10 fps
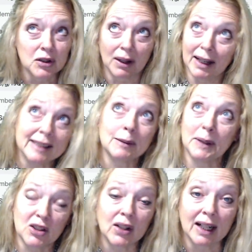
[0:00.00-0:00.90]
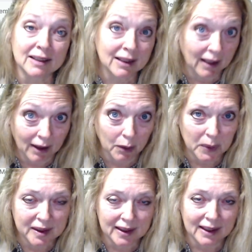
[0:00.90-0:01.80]
the last place she got stuck
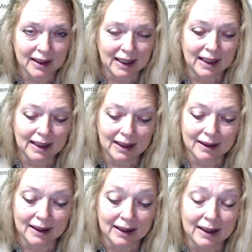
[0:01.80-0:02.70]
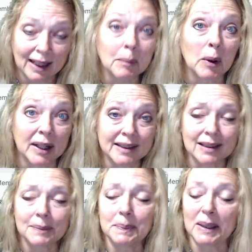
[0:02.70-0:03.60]
was at the uh, in Emirates,
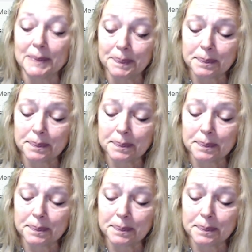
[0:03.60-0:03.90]
but